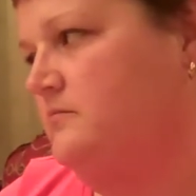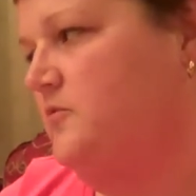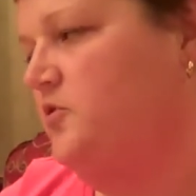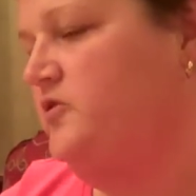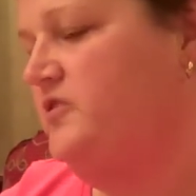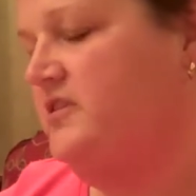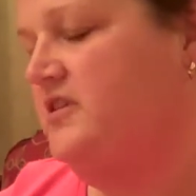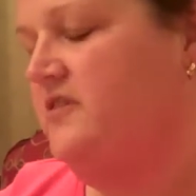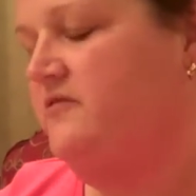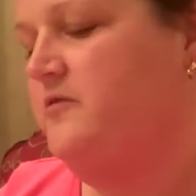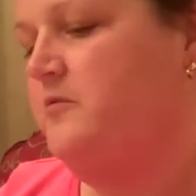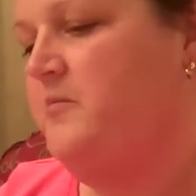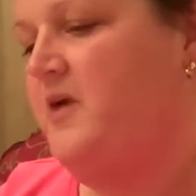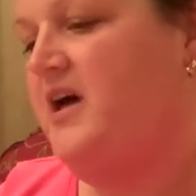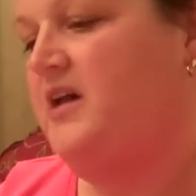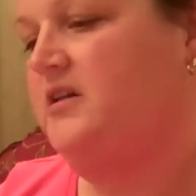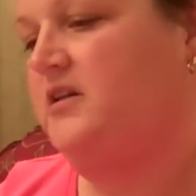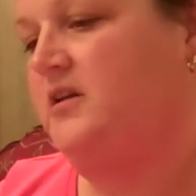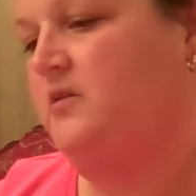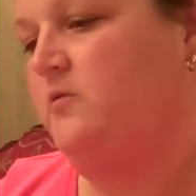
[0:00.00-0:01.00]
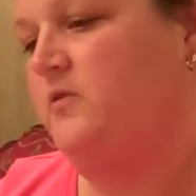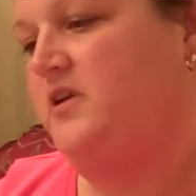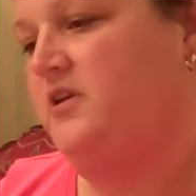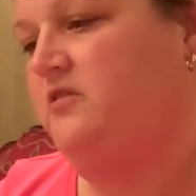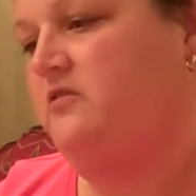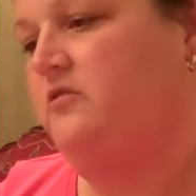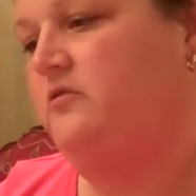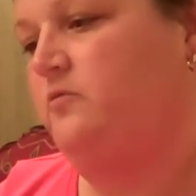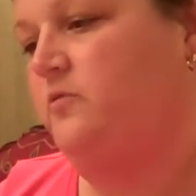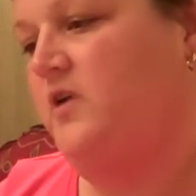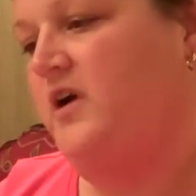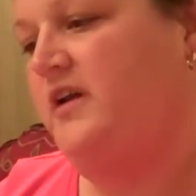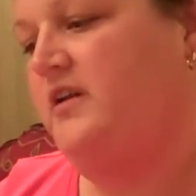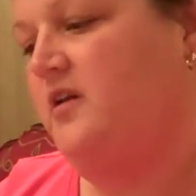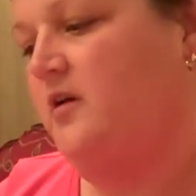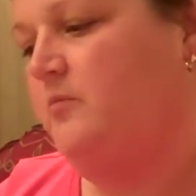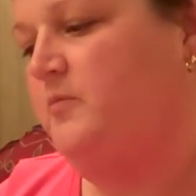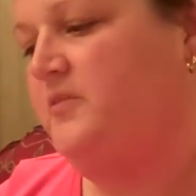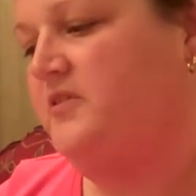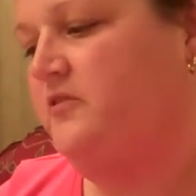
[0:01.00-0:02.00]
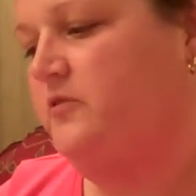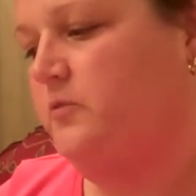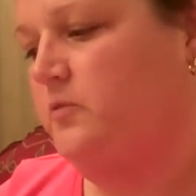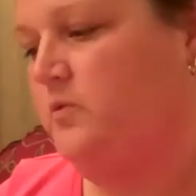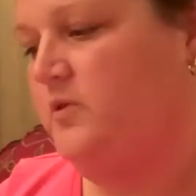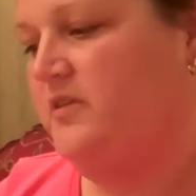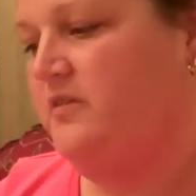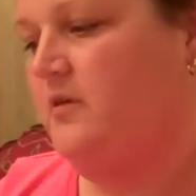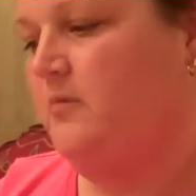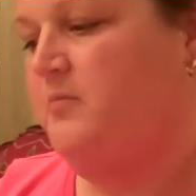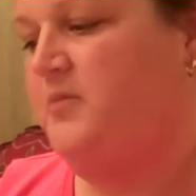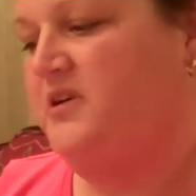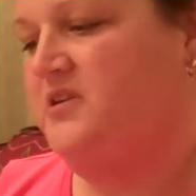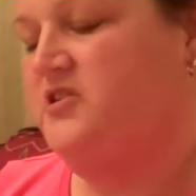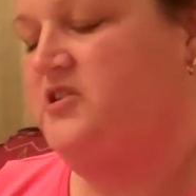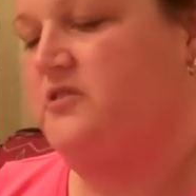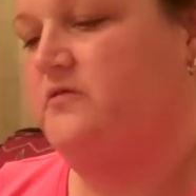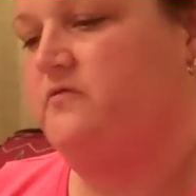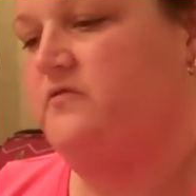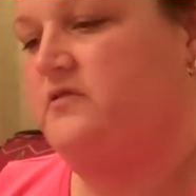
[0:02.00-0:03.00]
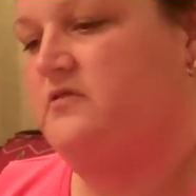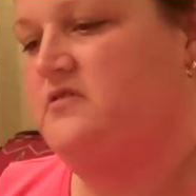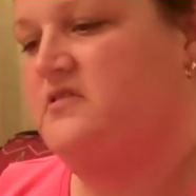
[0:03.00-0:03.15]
multi-level modeling, what you wind up is with a bunch of